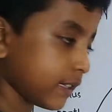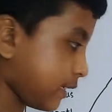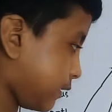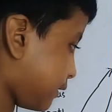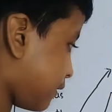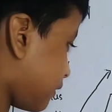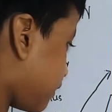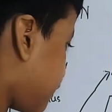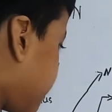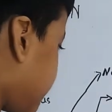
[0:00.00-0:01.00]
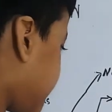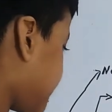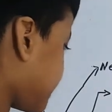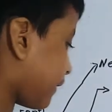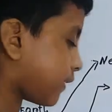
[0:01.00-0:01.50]
is the
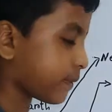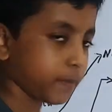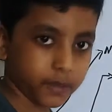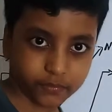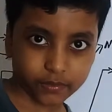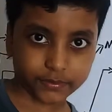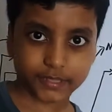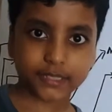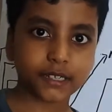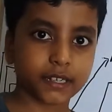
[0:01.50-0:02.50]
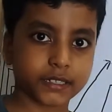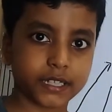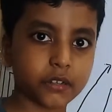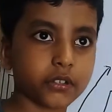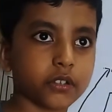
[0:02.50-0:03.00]
7th planet from the sun, I
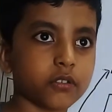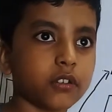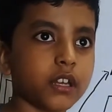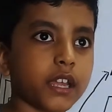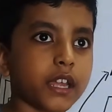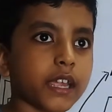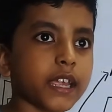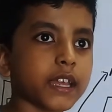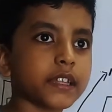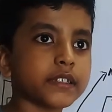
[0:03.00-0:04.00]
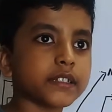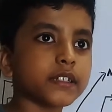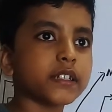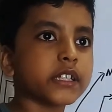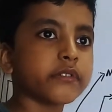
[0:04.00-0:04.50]
tell you, and
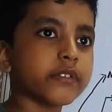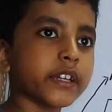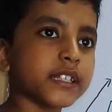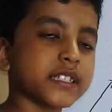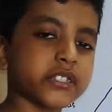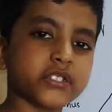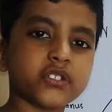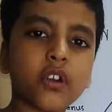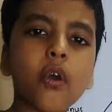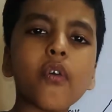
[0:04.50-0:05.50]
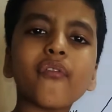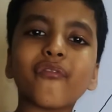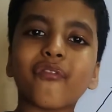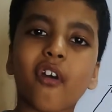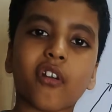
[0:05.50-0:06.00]
Uranus is so
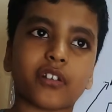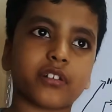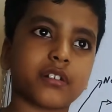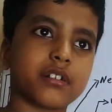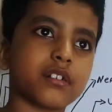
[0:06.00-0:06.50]
far.